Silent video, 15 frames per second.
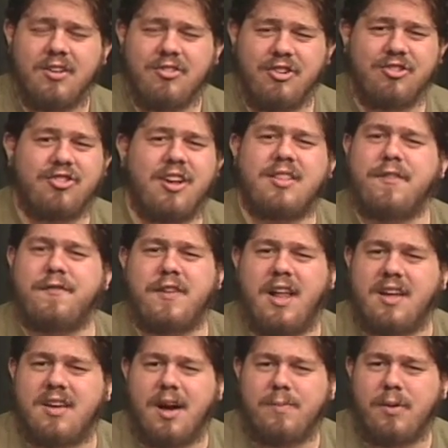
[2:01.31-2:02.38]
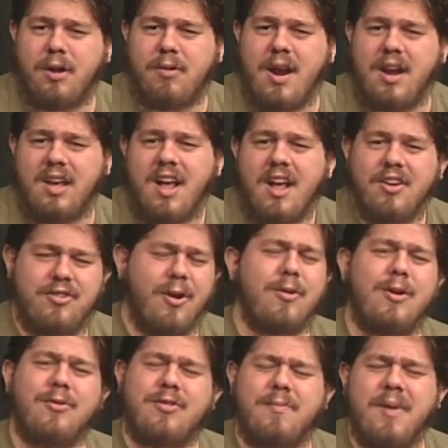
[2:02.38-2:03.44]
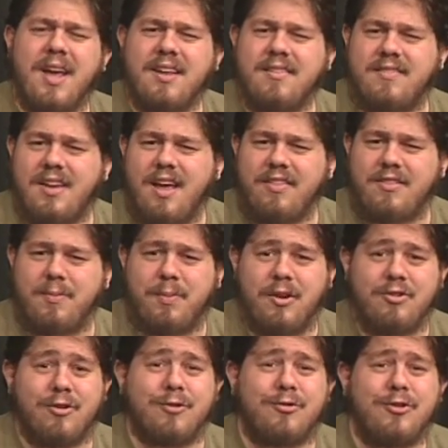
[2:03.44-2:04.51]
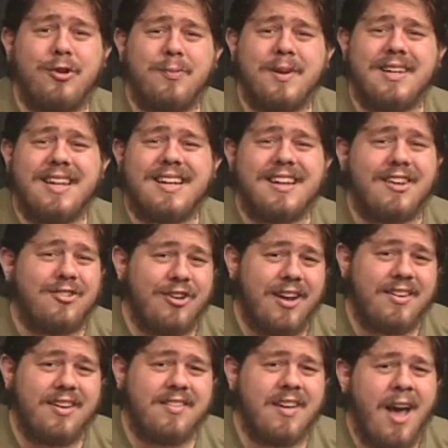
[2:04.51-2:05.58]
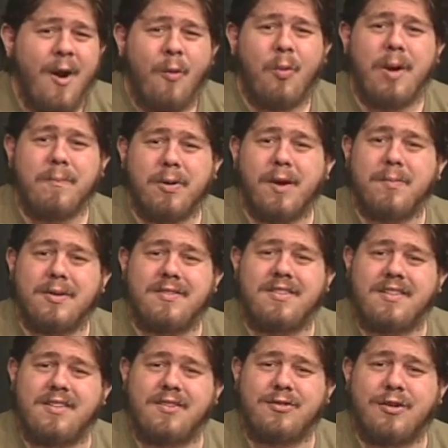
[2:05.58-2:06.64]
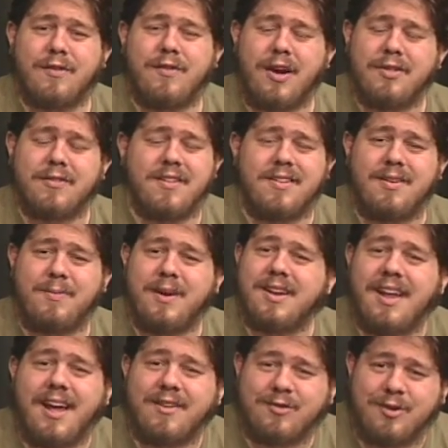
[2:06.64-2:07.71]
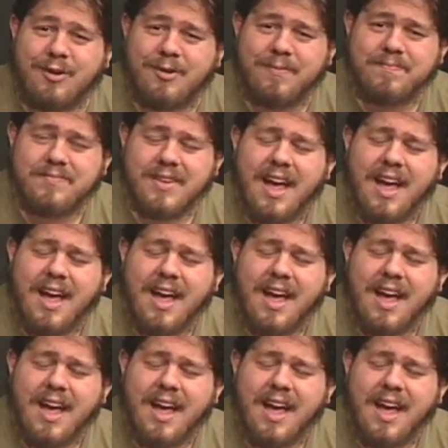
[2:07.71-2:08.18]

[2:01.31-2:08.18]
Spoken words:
Just shut the flunk up already. Don't use a man's death to push your stupid little agendas. What purpose does it serve other than to be an asshole?